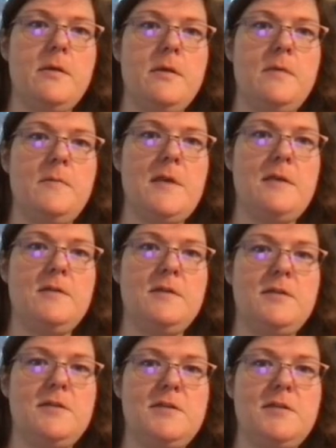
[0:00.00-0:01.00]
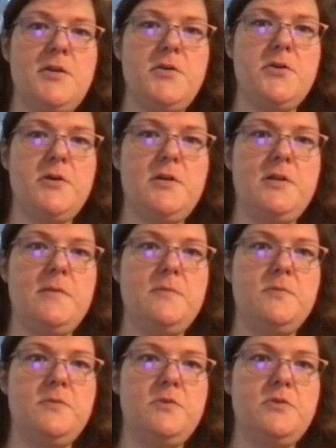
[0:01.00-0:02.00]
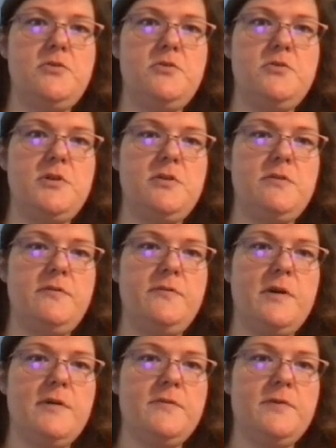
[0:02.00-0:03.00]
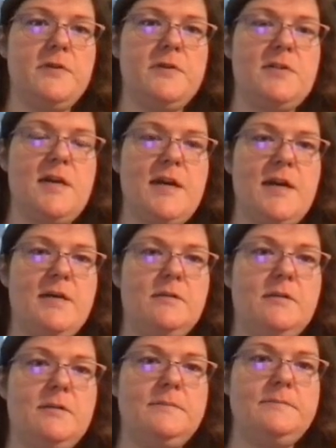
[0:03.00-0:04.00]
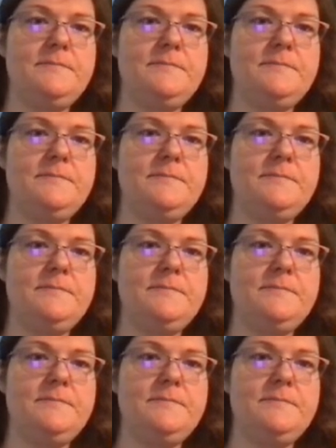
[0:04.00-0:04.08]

and make this centered, and then choose a cute font for the title.